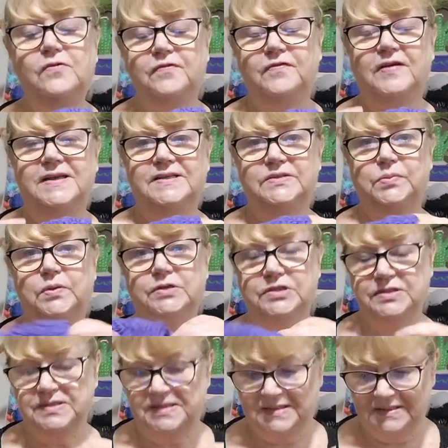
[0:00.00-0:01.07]
more face
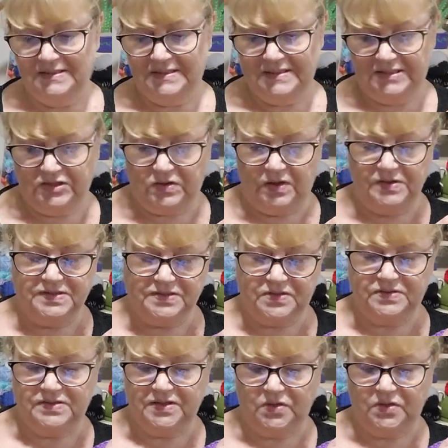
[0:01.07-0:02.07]
washes than dishcloths because